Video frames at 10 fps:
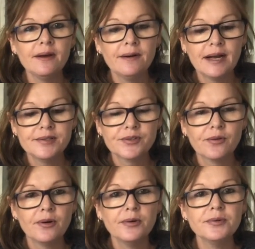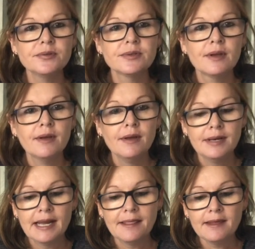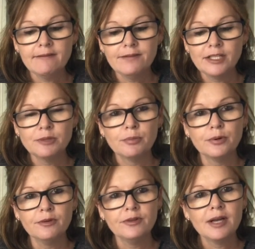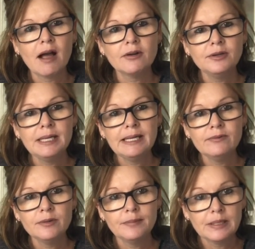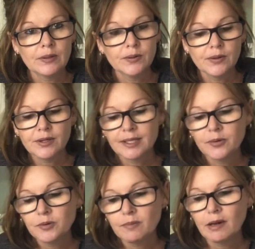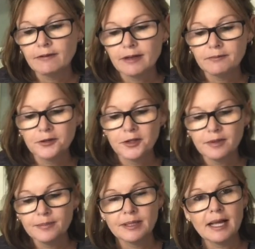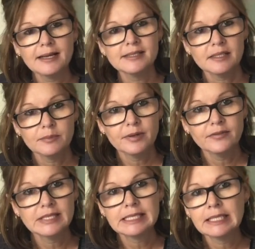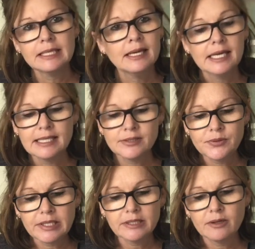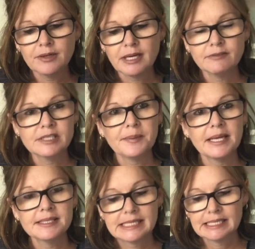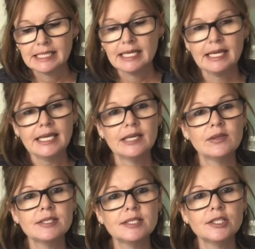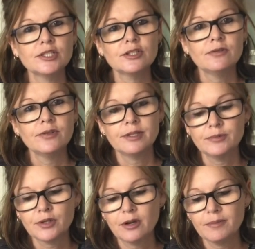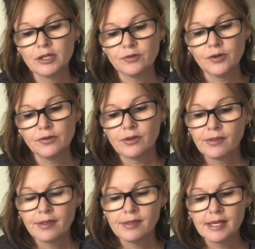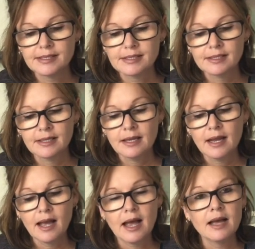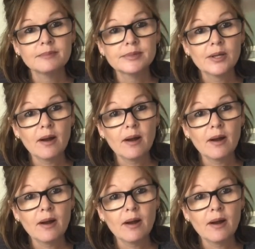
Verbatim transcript: are our scrolls. Now they're finished proofing. I could leave them a bit longer and they would puff up further, but like I said previously, there's really not enough space in this dish for them to go much further than this. Um, so